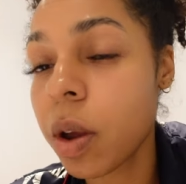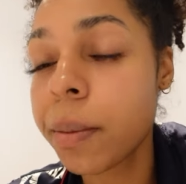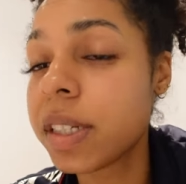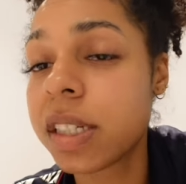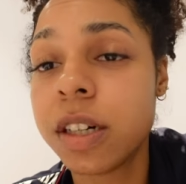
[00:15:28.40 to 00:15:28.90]

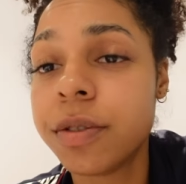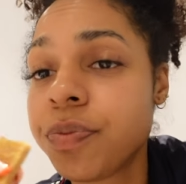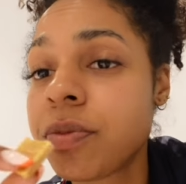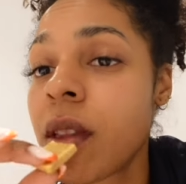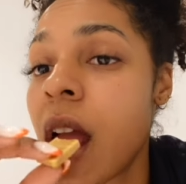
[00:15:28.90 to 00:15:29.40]
But still,
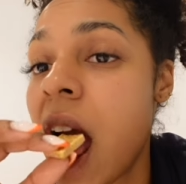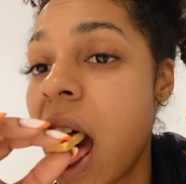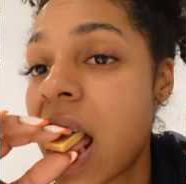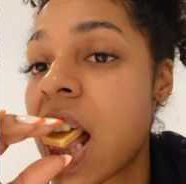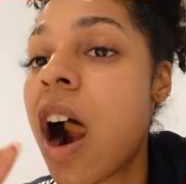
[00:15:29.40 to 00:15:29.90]

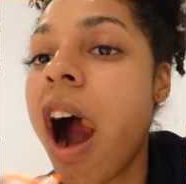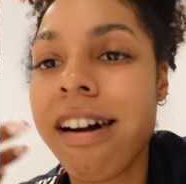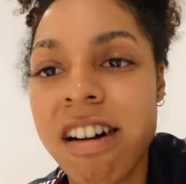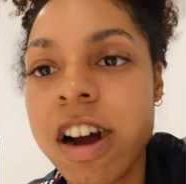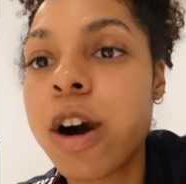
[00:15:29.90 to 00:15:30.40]

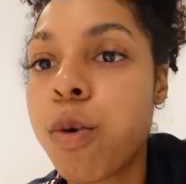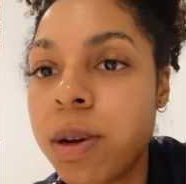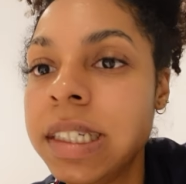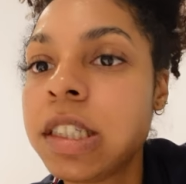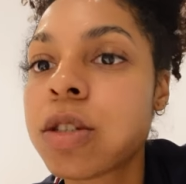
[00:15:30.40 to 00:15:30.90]
I don't eat a whole
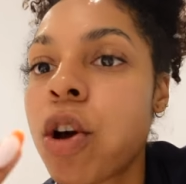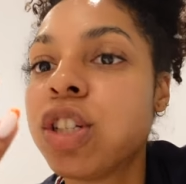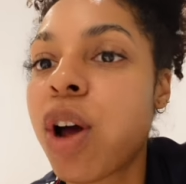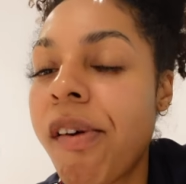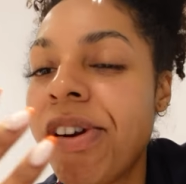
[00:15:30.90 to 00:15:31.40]
piece because
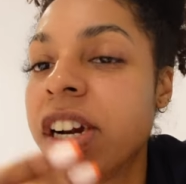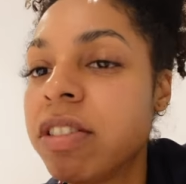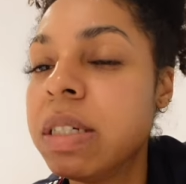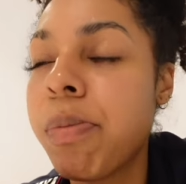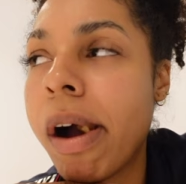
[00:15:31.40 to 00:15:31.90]
it's like
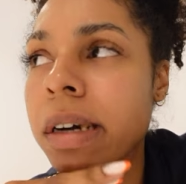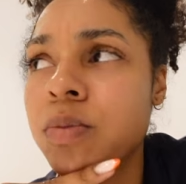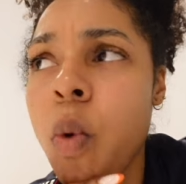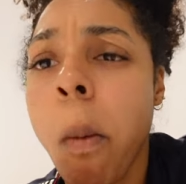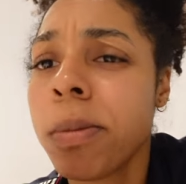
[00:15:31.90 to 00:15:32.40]
vanilla, but
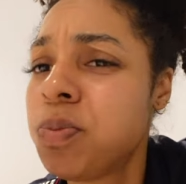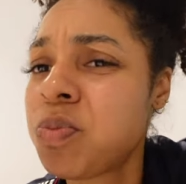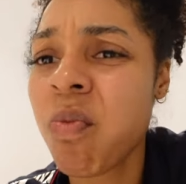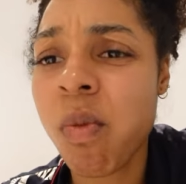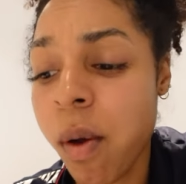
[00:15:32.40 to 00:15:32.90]

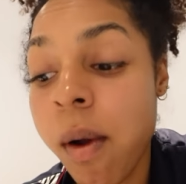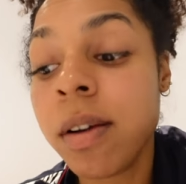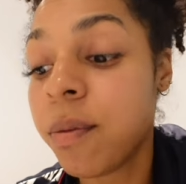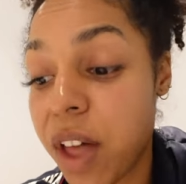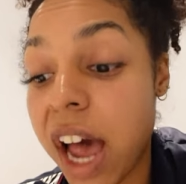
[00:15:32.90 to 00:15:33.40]

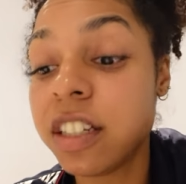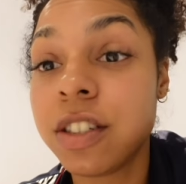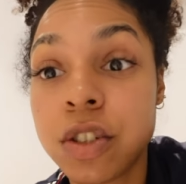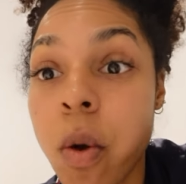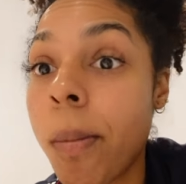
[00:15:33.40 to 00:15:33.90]
that
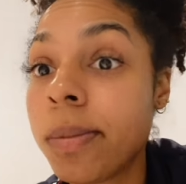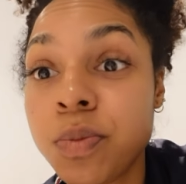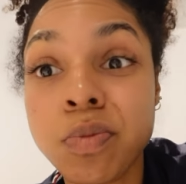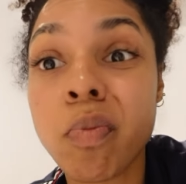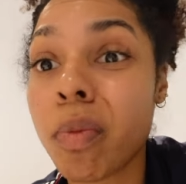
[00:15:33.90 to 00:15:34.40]
is
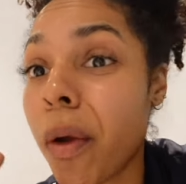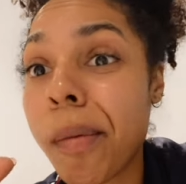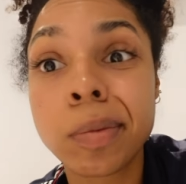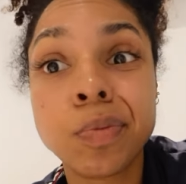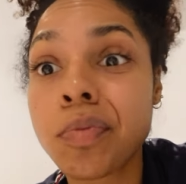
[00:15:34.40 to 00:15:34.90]

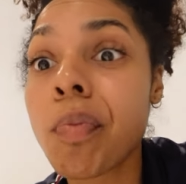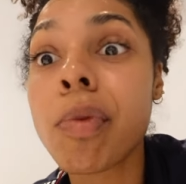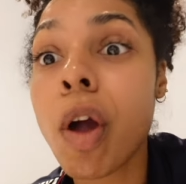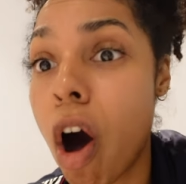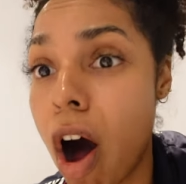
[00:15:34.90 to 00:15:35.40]

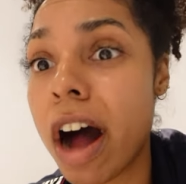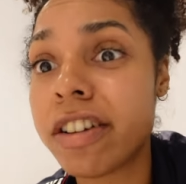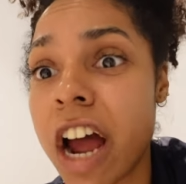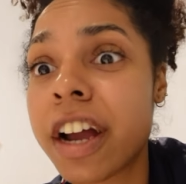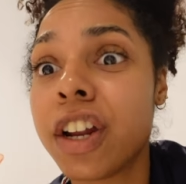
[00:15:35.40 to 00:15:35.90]
heart
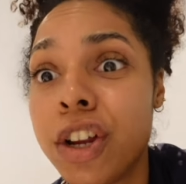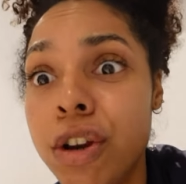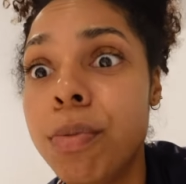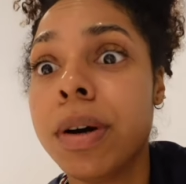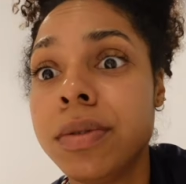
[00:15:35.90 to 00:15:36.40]
attack in a
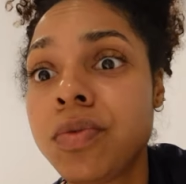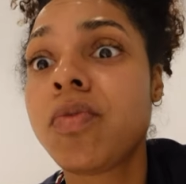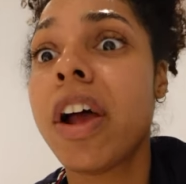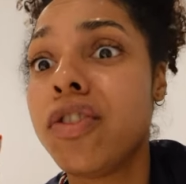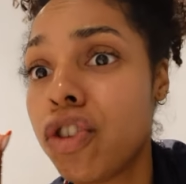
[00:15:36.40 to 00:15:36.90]
cube.
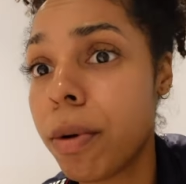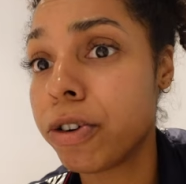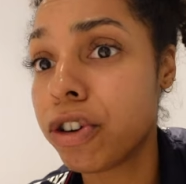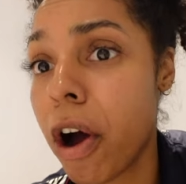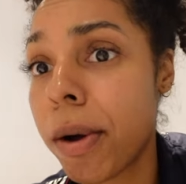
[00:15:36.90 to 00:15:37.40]
That is so much
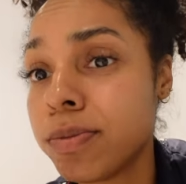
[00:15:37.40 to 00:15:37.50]
sugar.